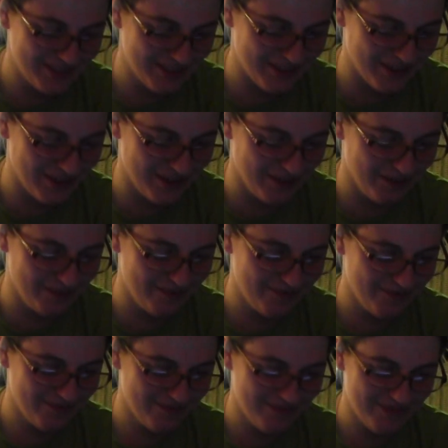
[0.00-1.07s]
So,
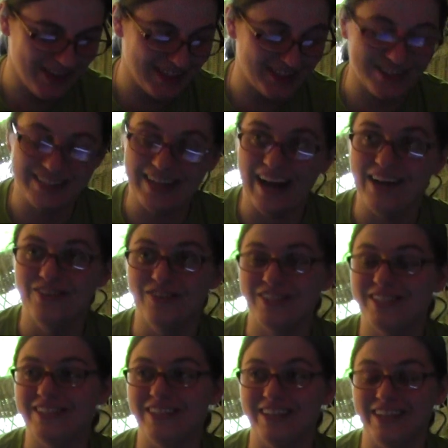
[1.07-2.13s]
that's kind of a
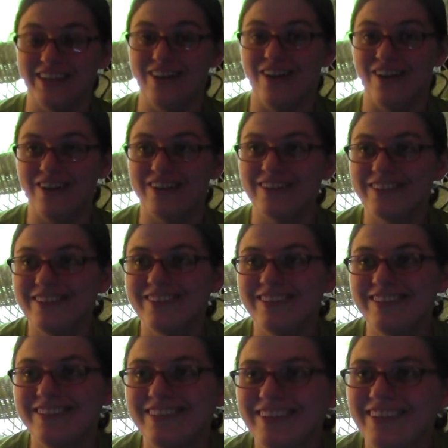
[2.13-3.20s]
silly card.
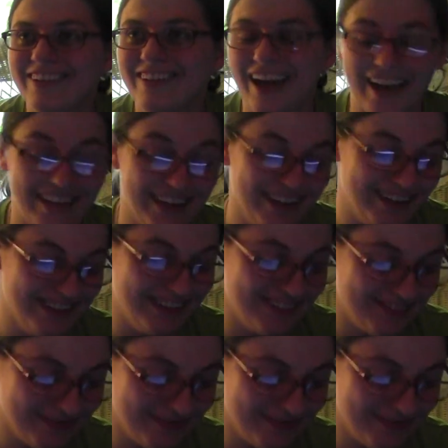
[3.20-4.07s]
I like it.